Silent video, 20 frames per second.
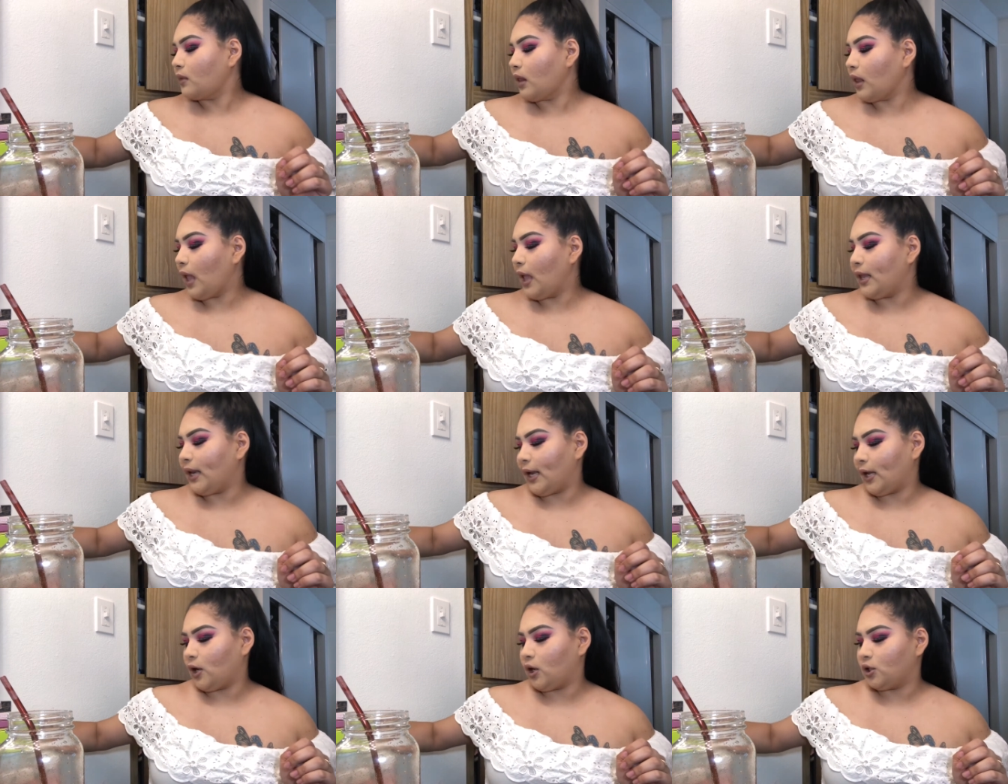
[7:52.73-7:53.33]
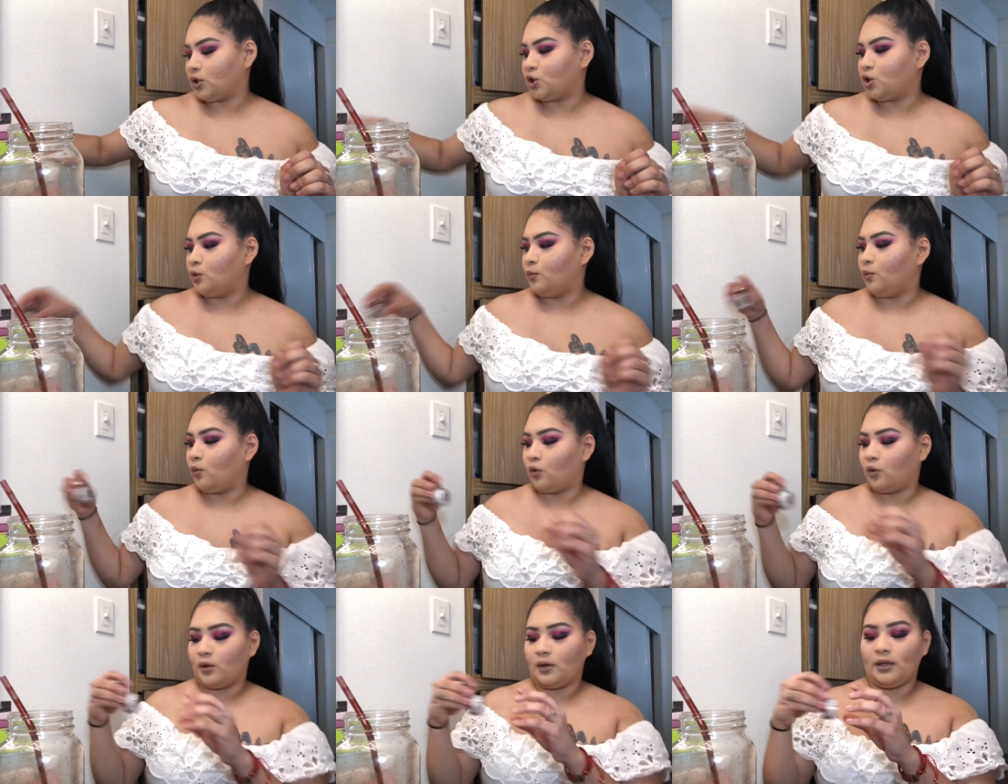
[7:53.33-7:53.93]
And I got two
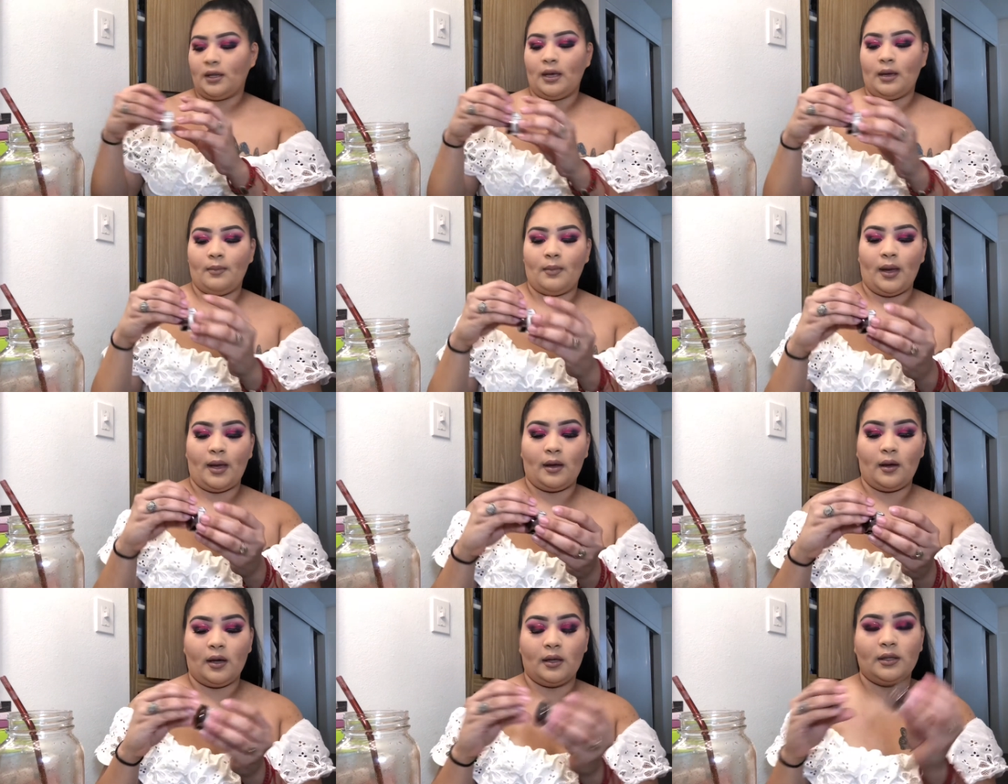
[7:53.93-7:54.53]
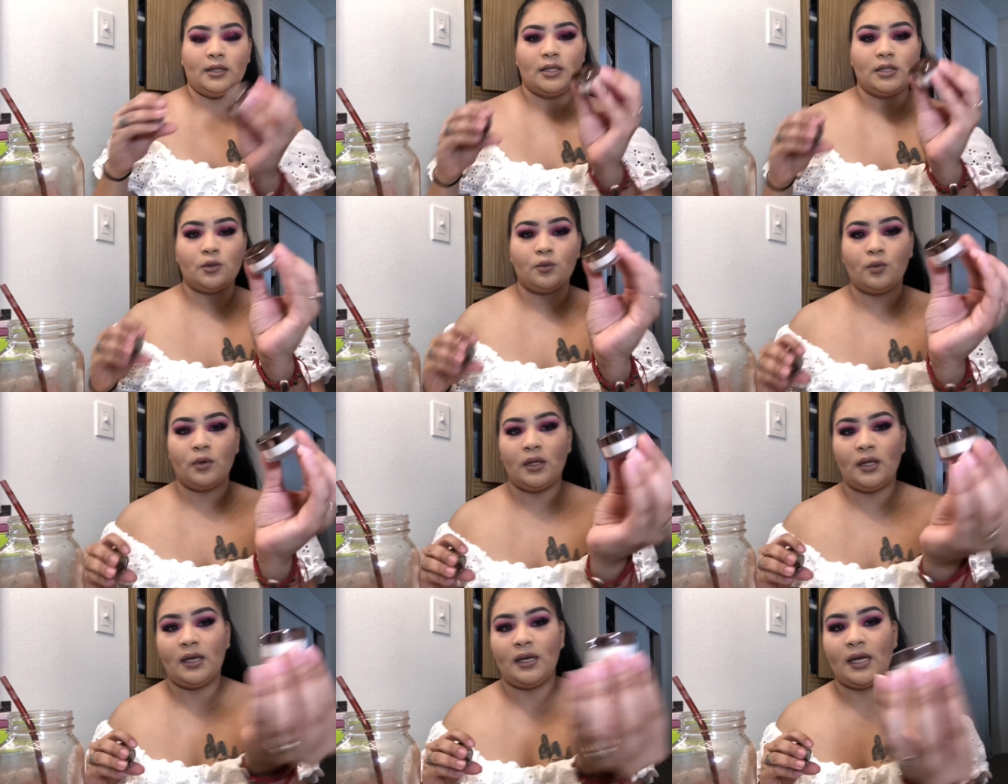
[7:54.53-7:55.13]
more of them. I got this
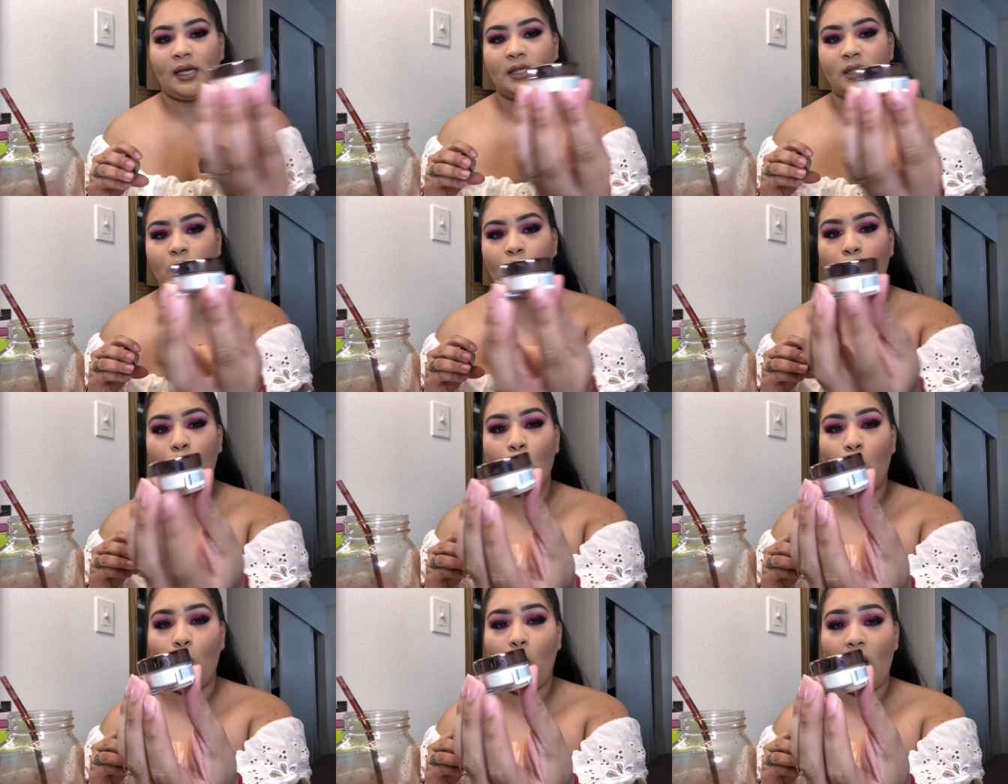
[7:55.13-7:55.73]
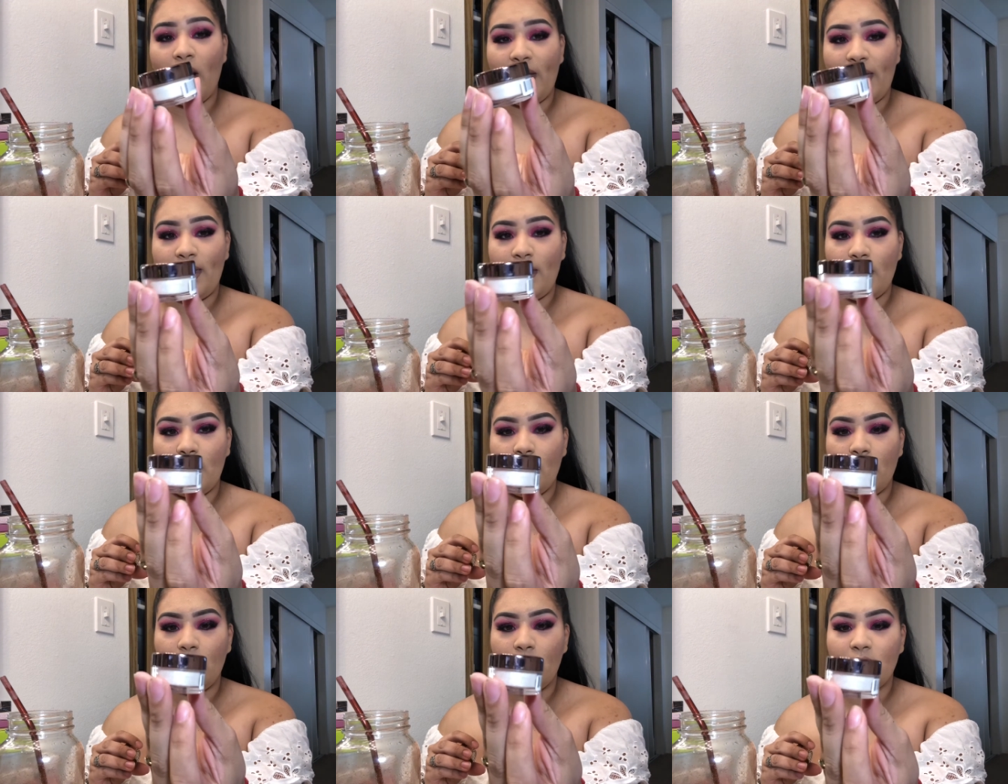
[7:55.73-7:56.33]
really nice white.
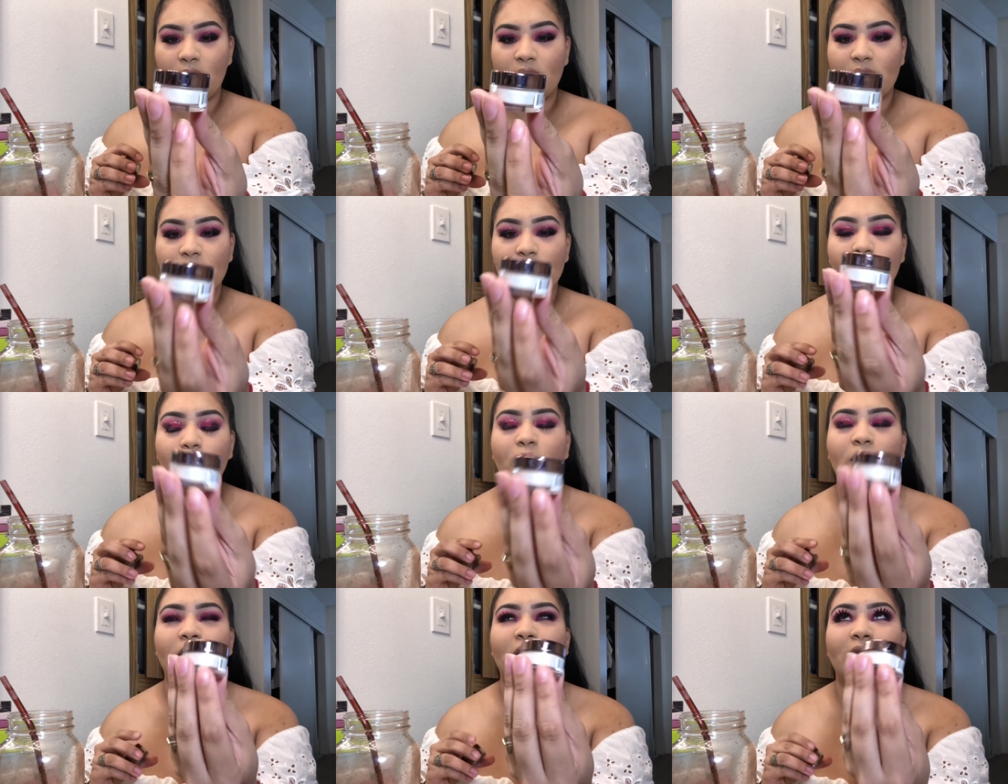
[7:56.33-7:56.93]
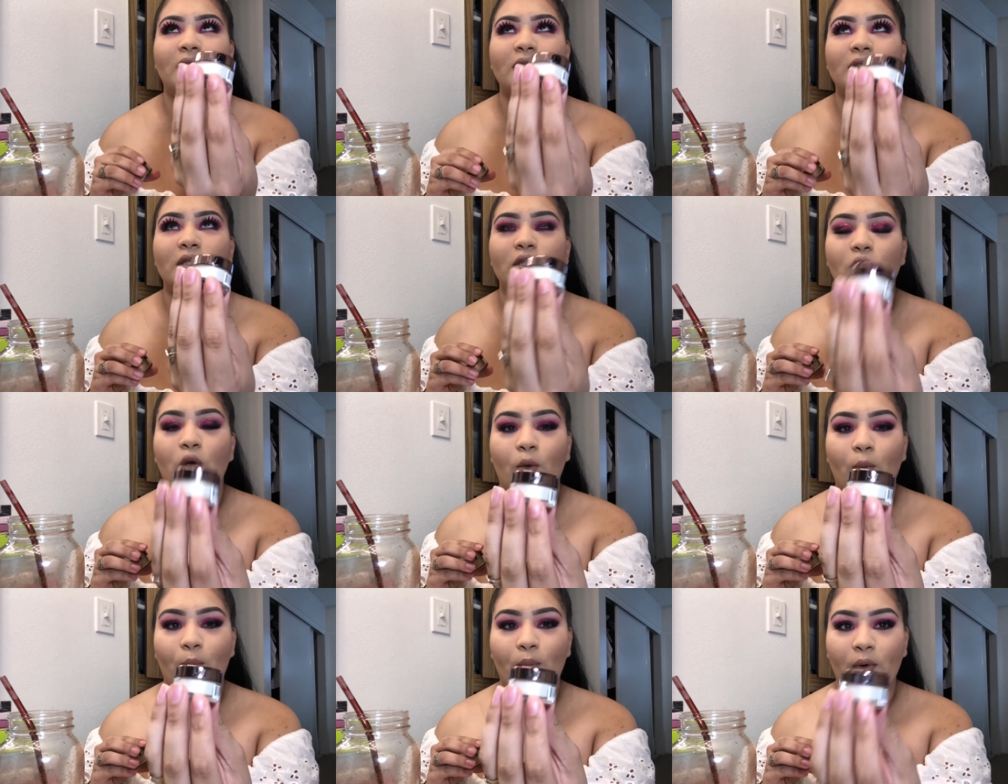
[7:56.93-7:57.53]
This will look
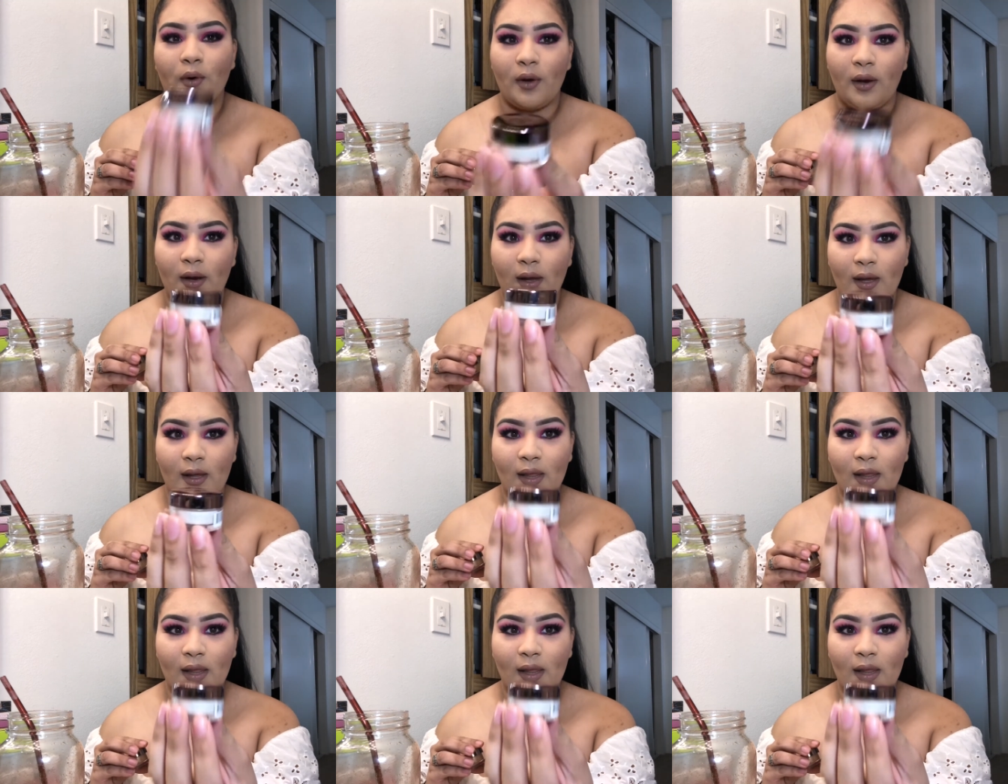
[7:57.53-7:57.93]
so pretty.